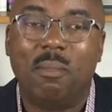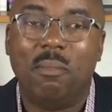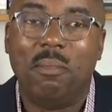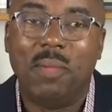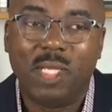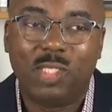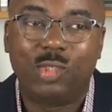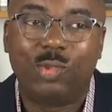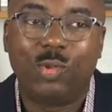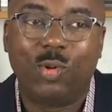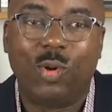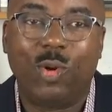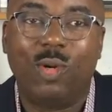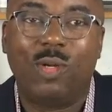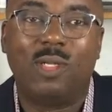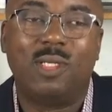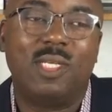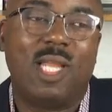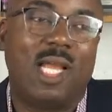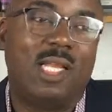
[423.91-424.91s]
Make
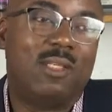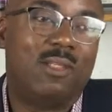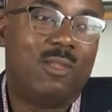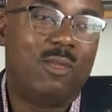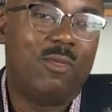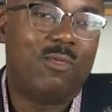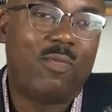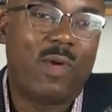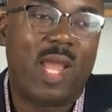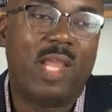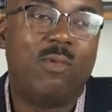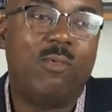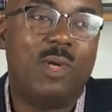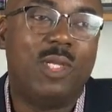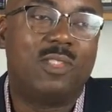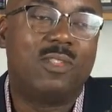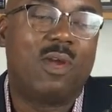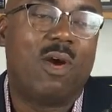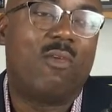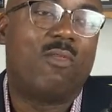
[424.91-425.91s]
sure that you find
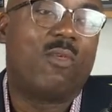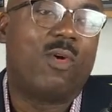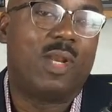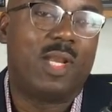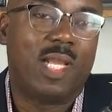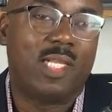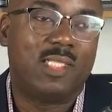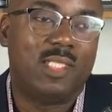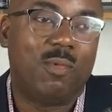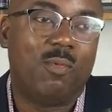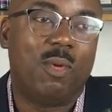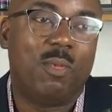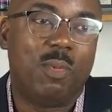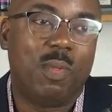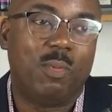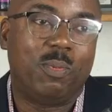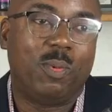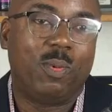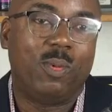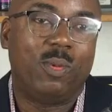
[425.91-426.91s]
ways of connecting with
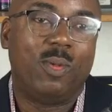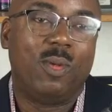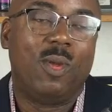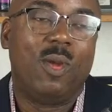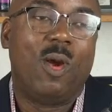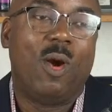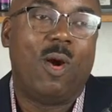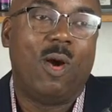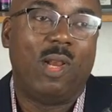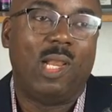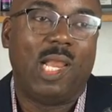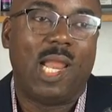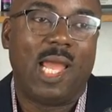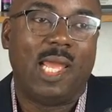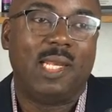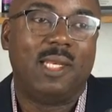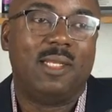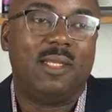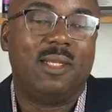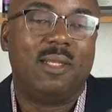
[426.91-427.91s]
people
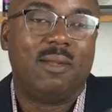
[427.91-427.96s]
online.